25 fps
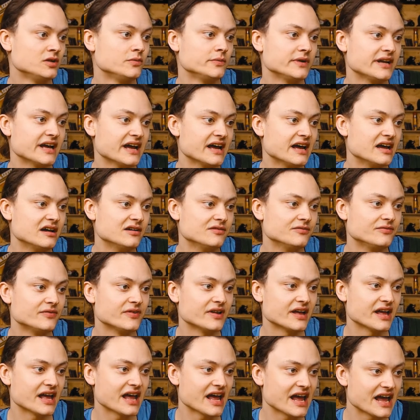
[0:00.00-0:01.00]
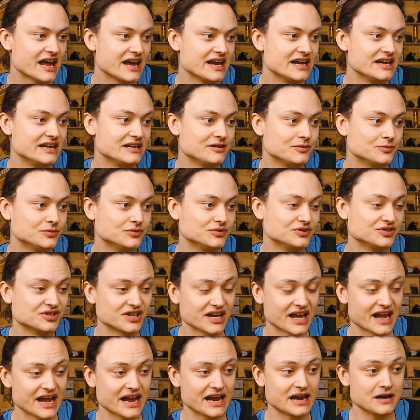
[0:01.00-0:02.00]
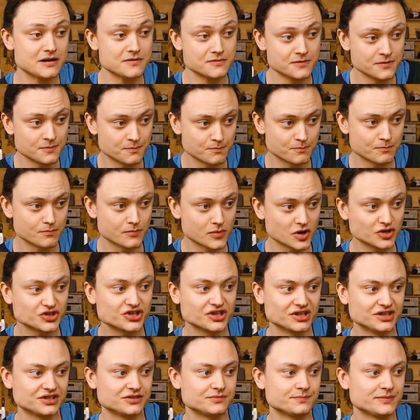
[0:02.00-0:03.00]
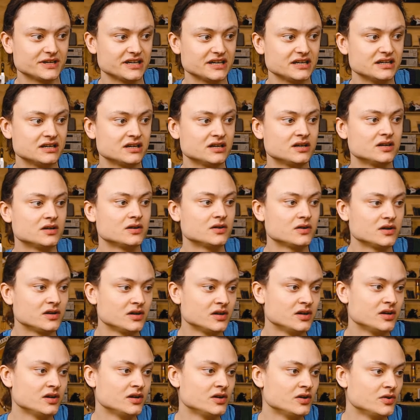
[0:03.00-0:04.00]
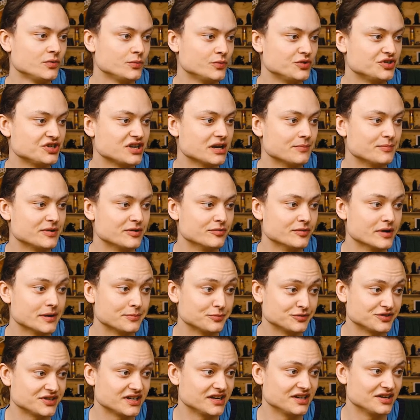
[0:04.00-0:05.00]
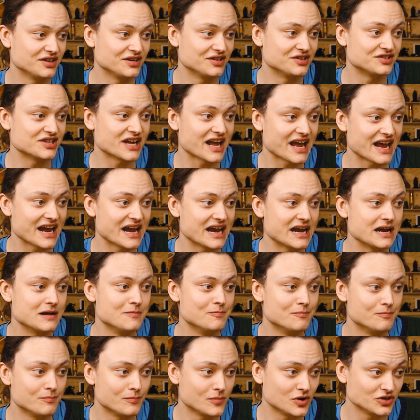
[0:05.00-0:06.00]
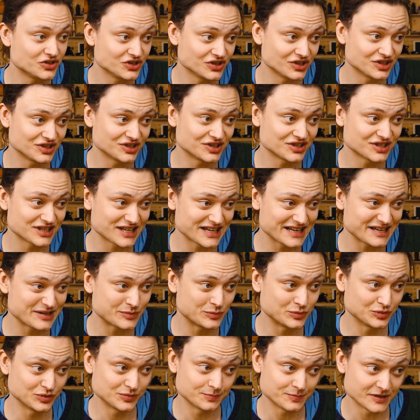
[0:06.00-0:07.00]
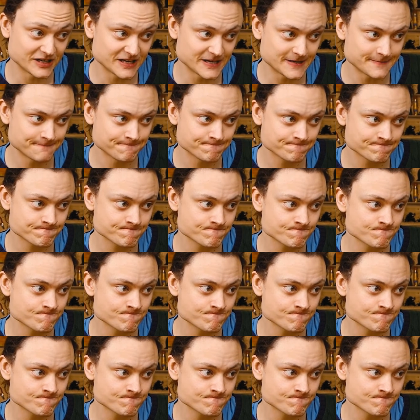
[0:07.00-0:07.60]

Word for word: We have a equals a modulus b, which can be represented as a modulus equals b.